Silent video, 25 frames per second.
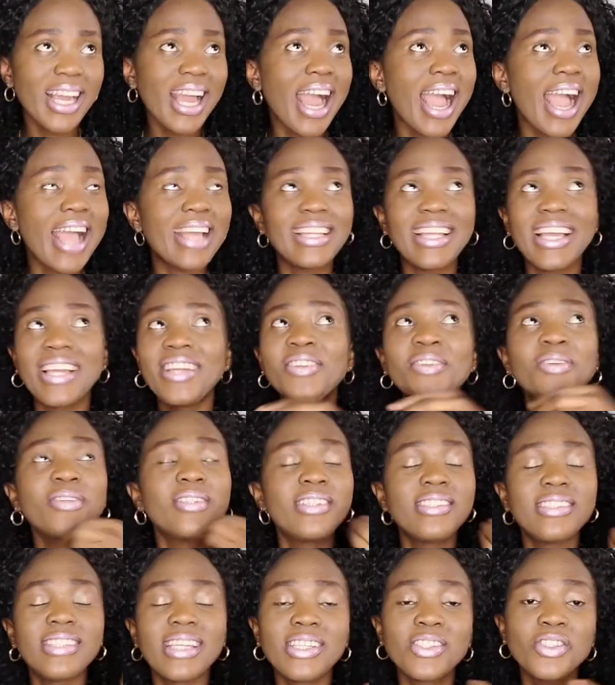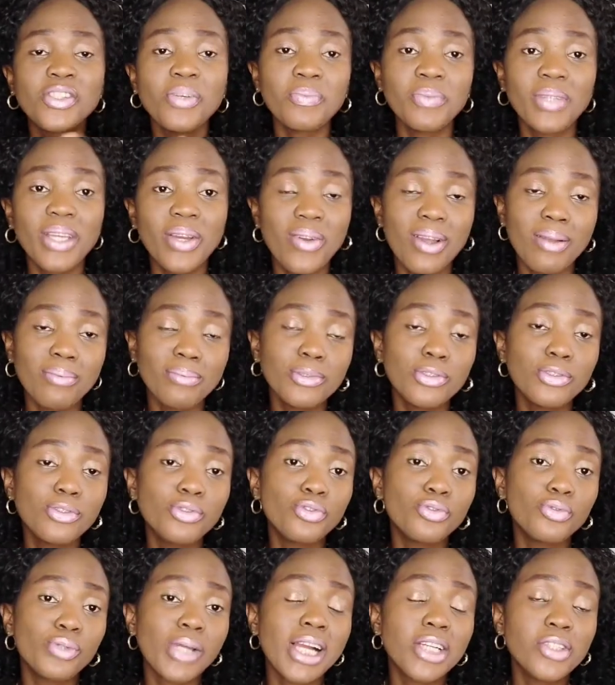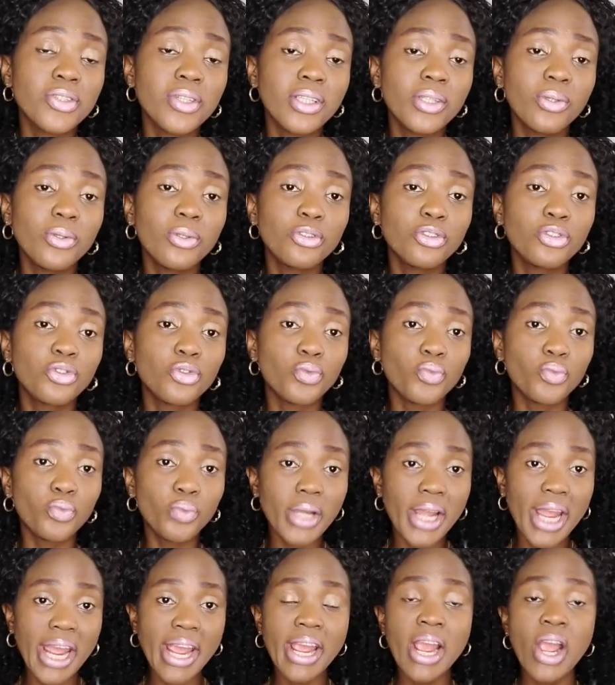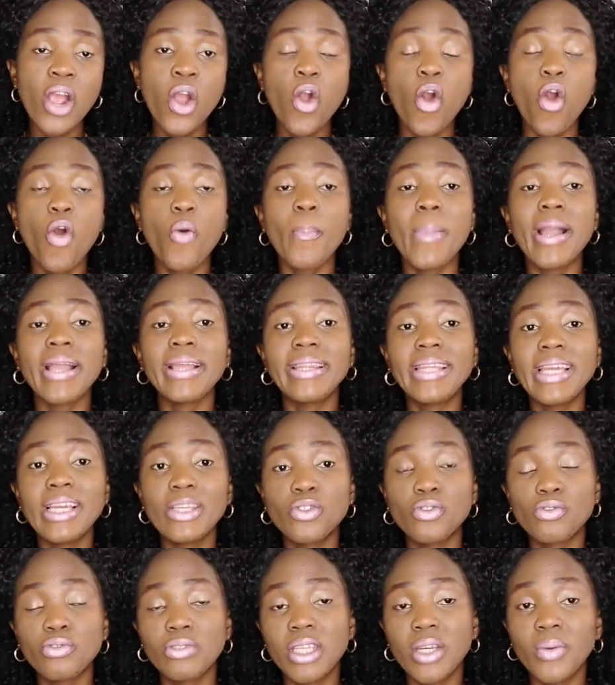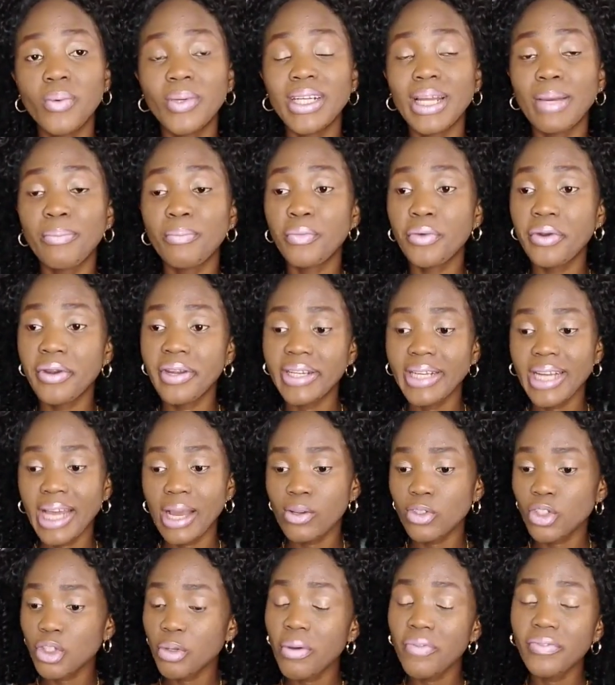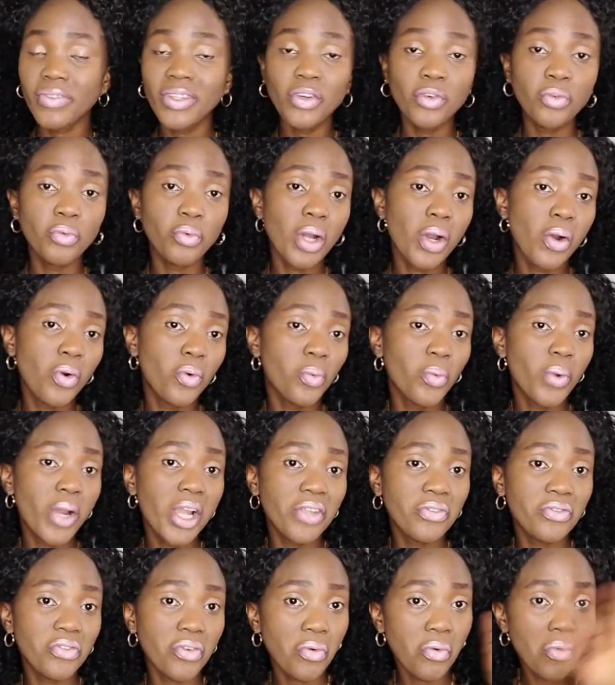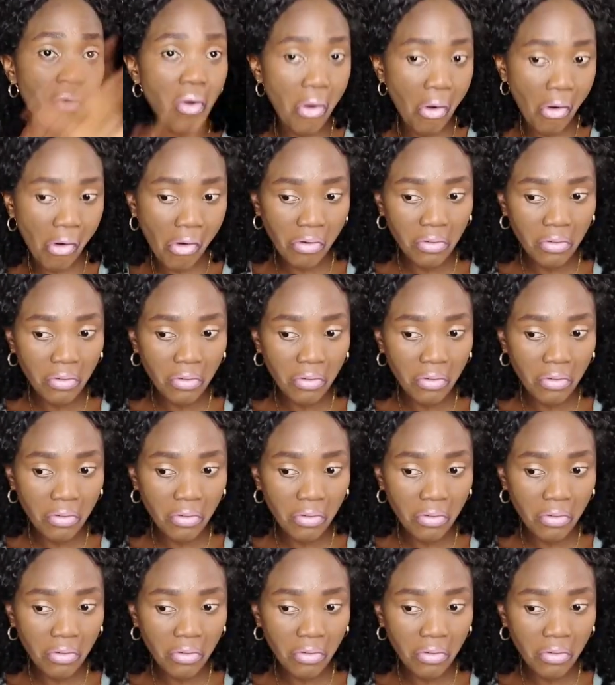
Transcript: And I noticed that sometimes I'm just actually going to wear on my day to day when I'm going out. Some of them I'll wear it for work.